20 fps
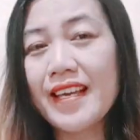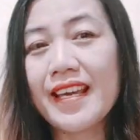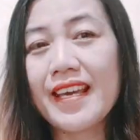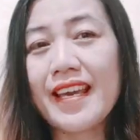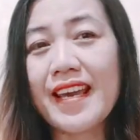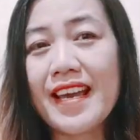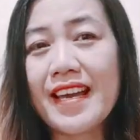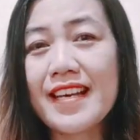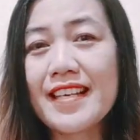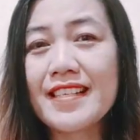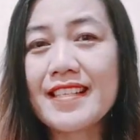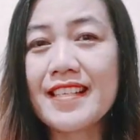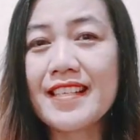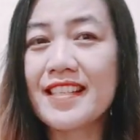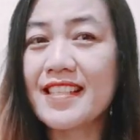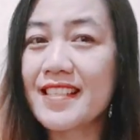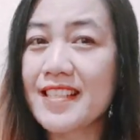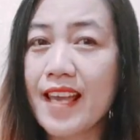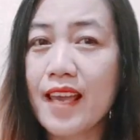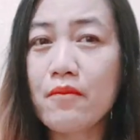Yes,
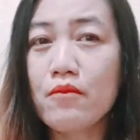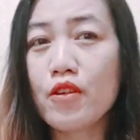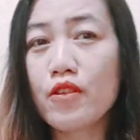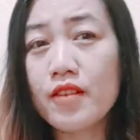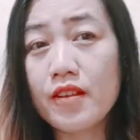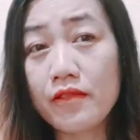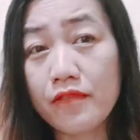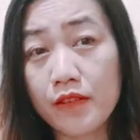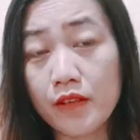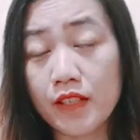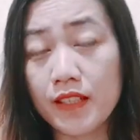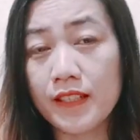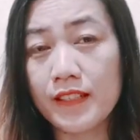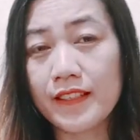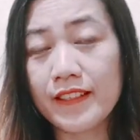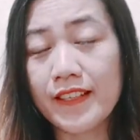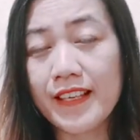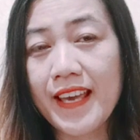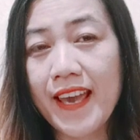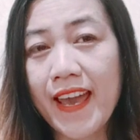stay beautiful,
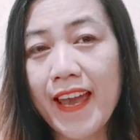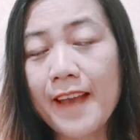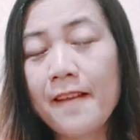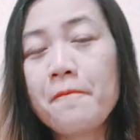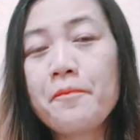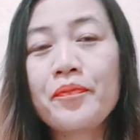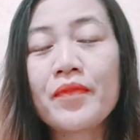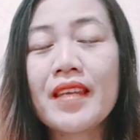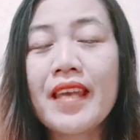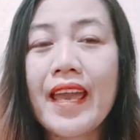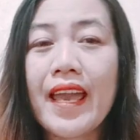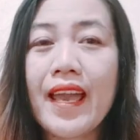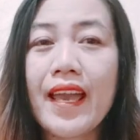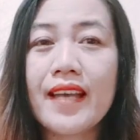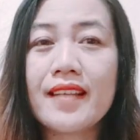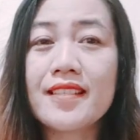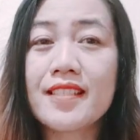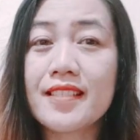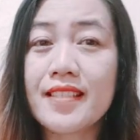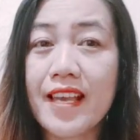okay,
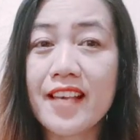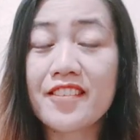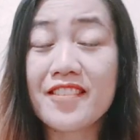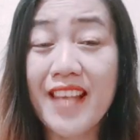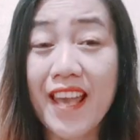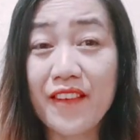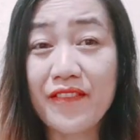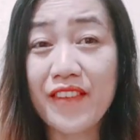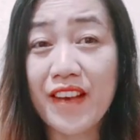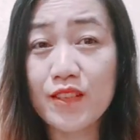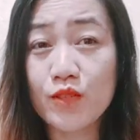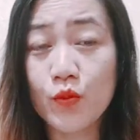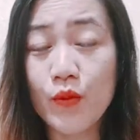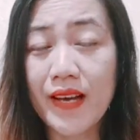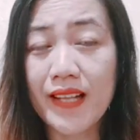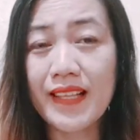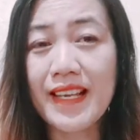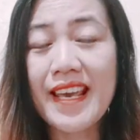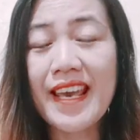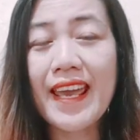and stay safe as
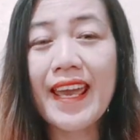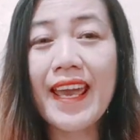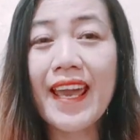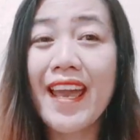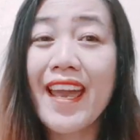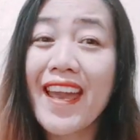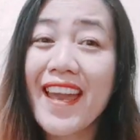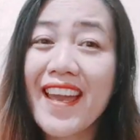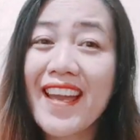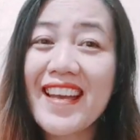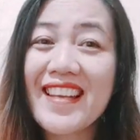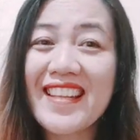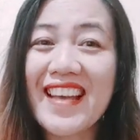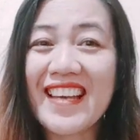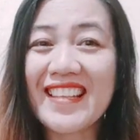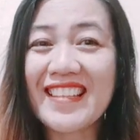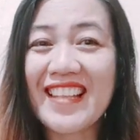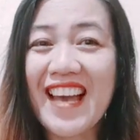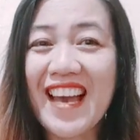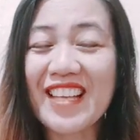well. And
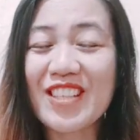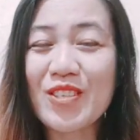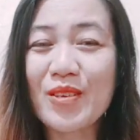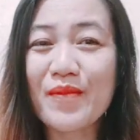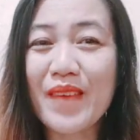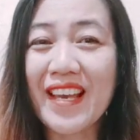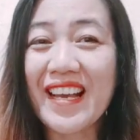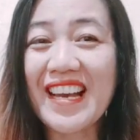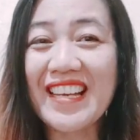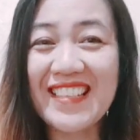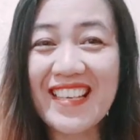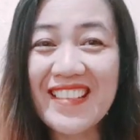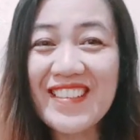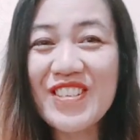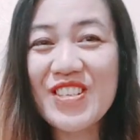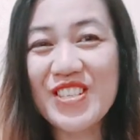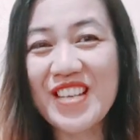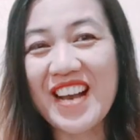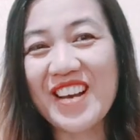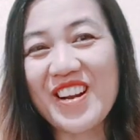I'd like to make another
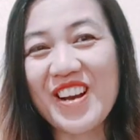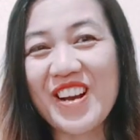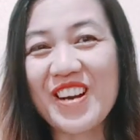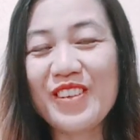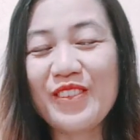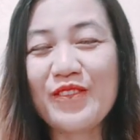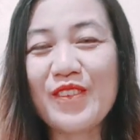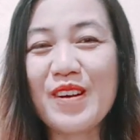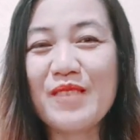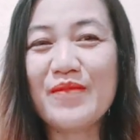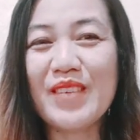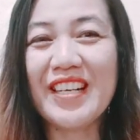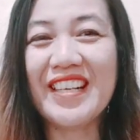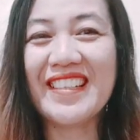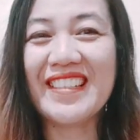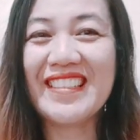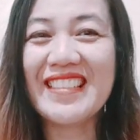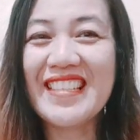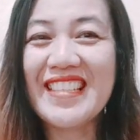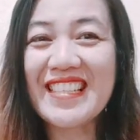shout out from
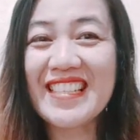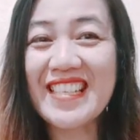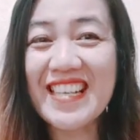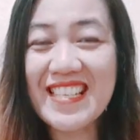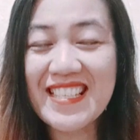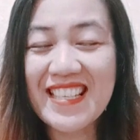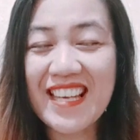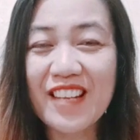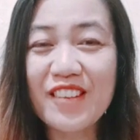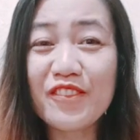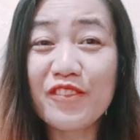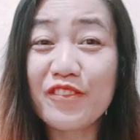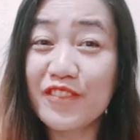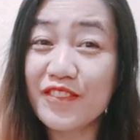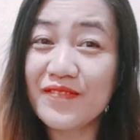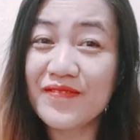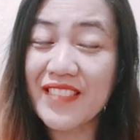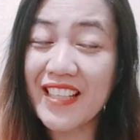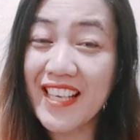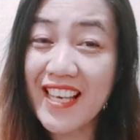a cousin
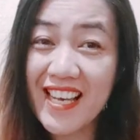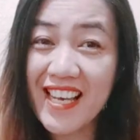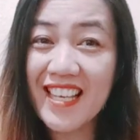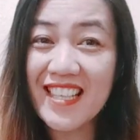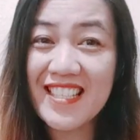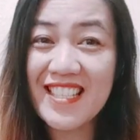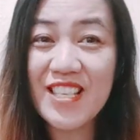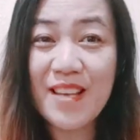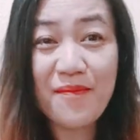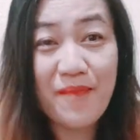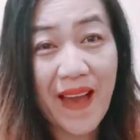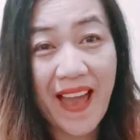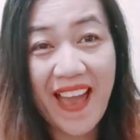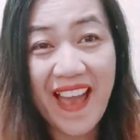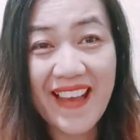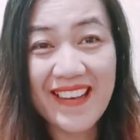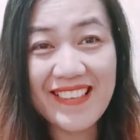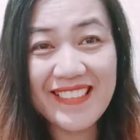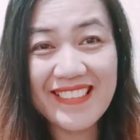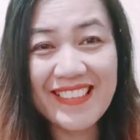in
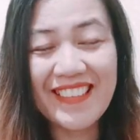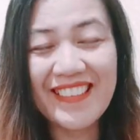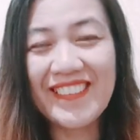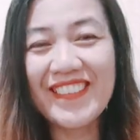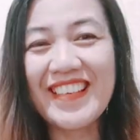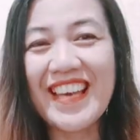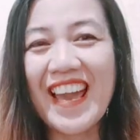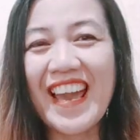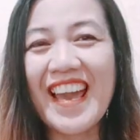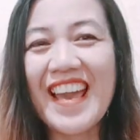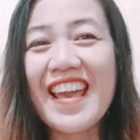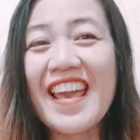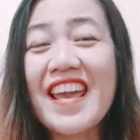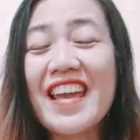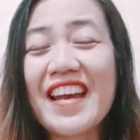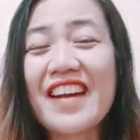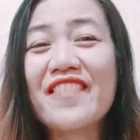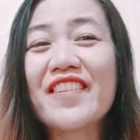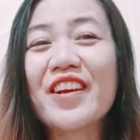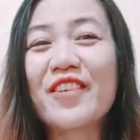Japan. Okay,
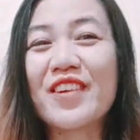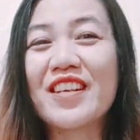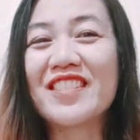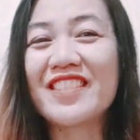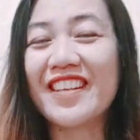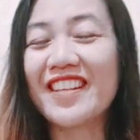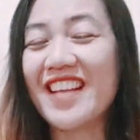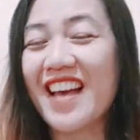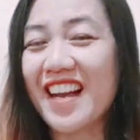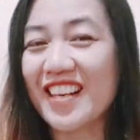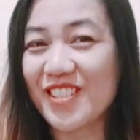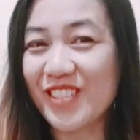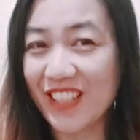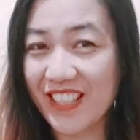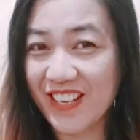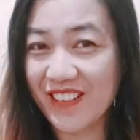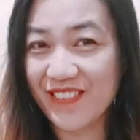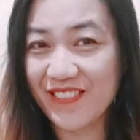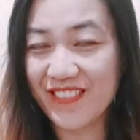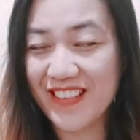he requested actually
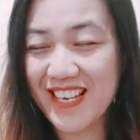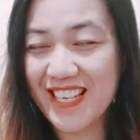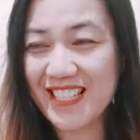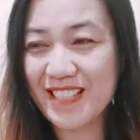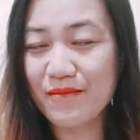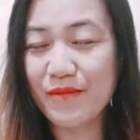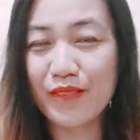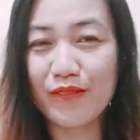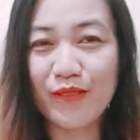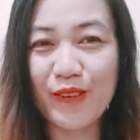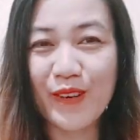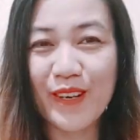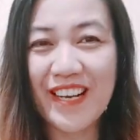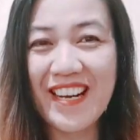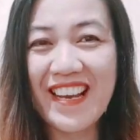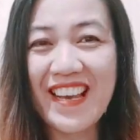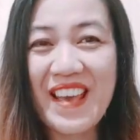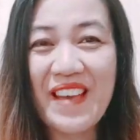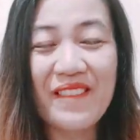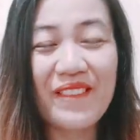of this before,
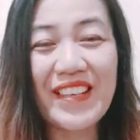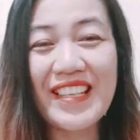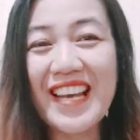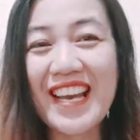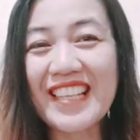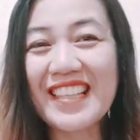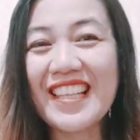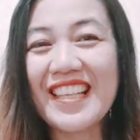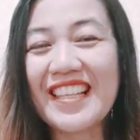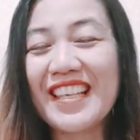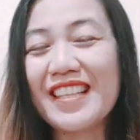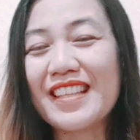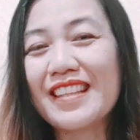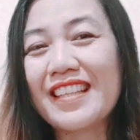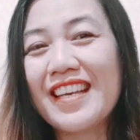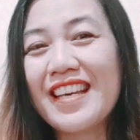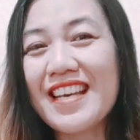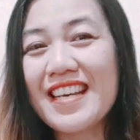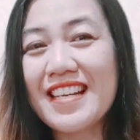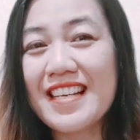but I didn't
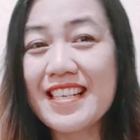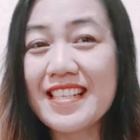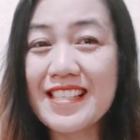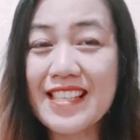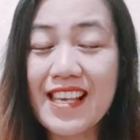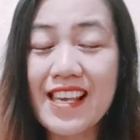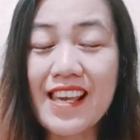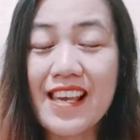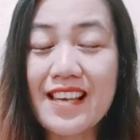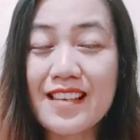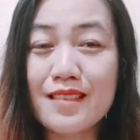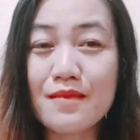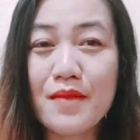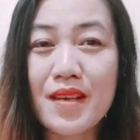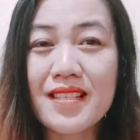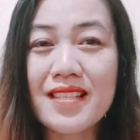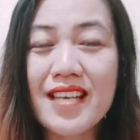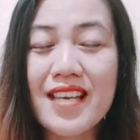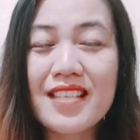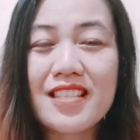see his
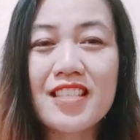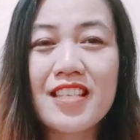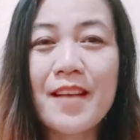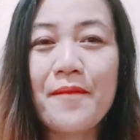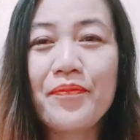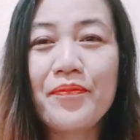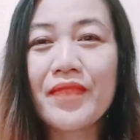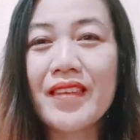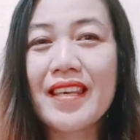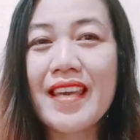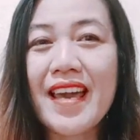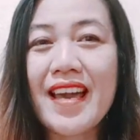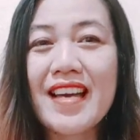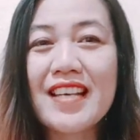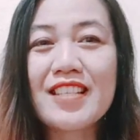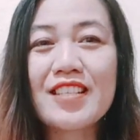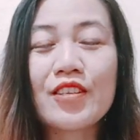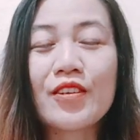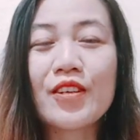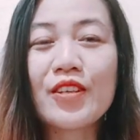message.
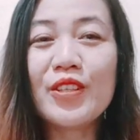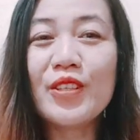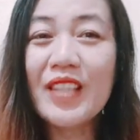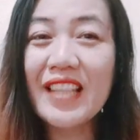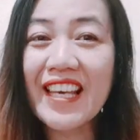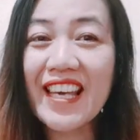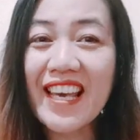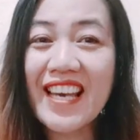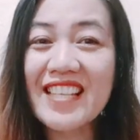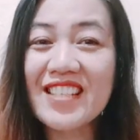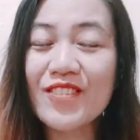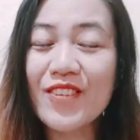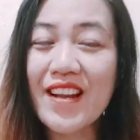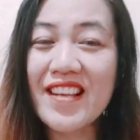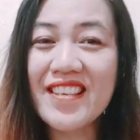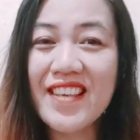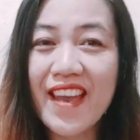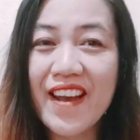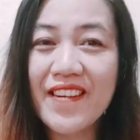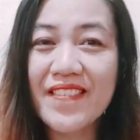Yes, Ruli
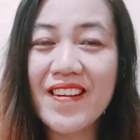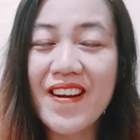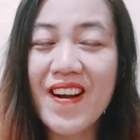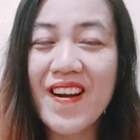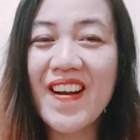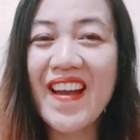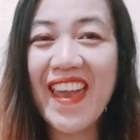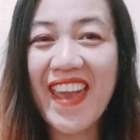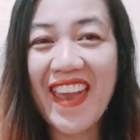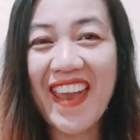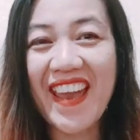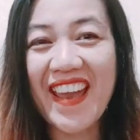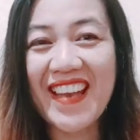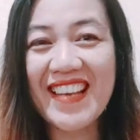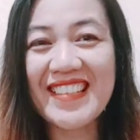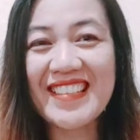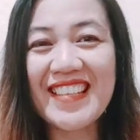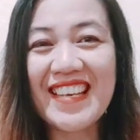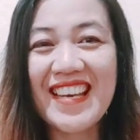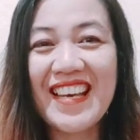Estraniero
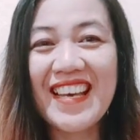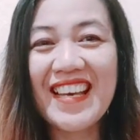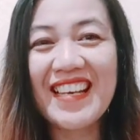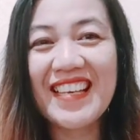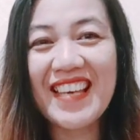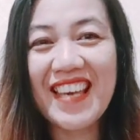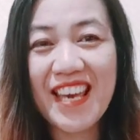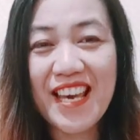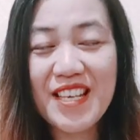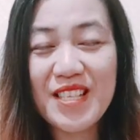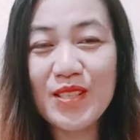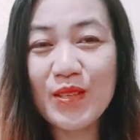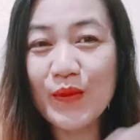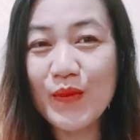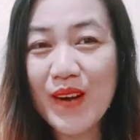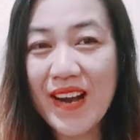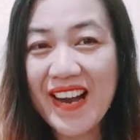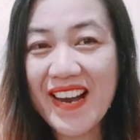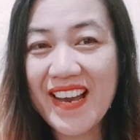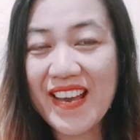and his
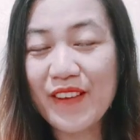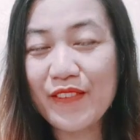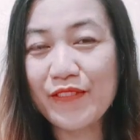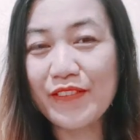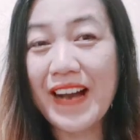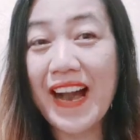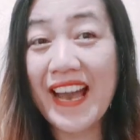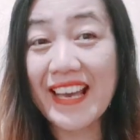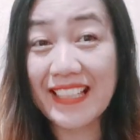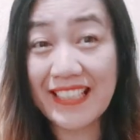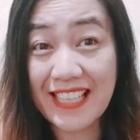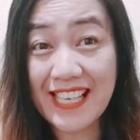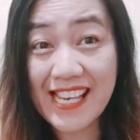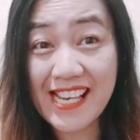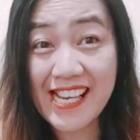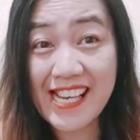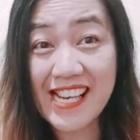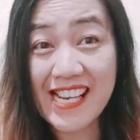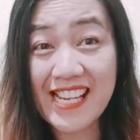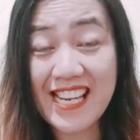wife
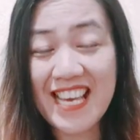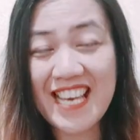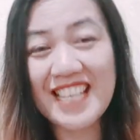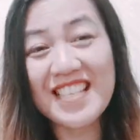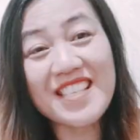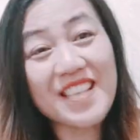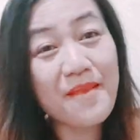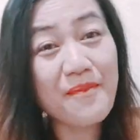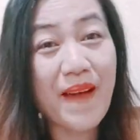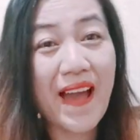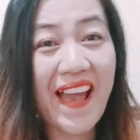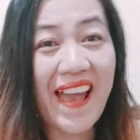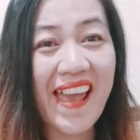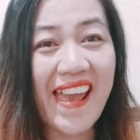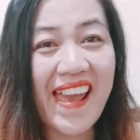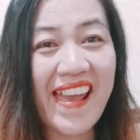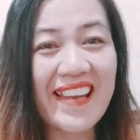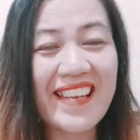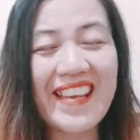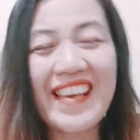Eileen in
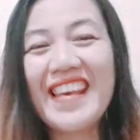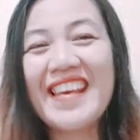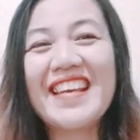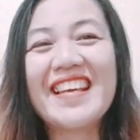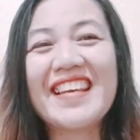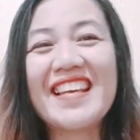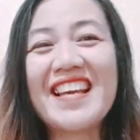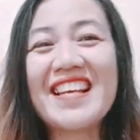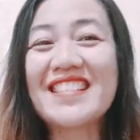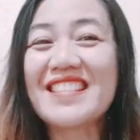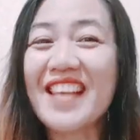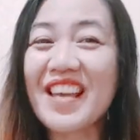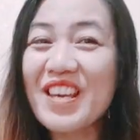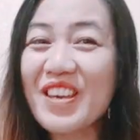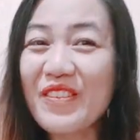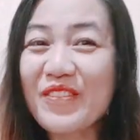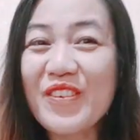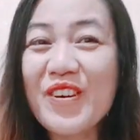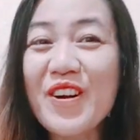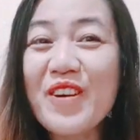Japan. Yes, thank
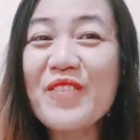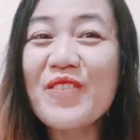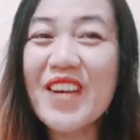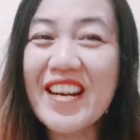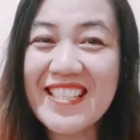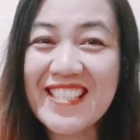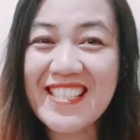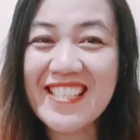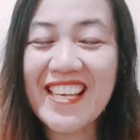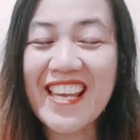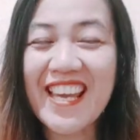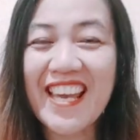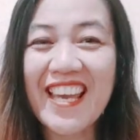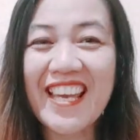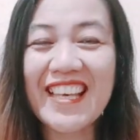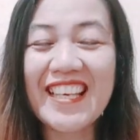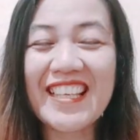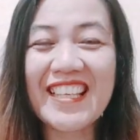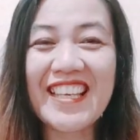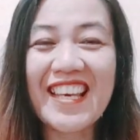you for watching.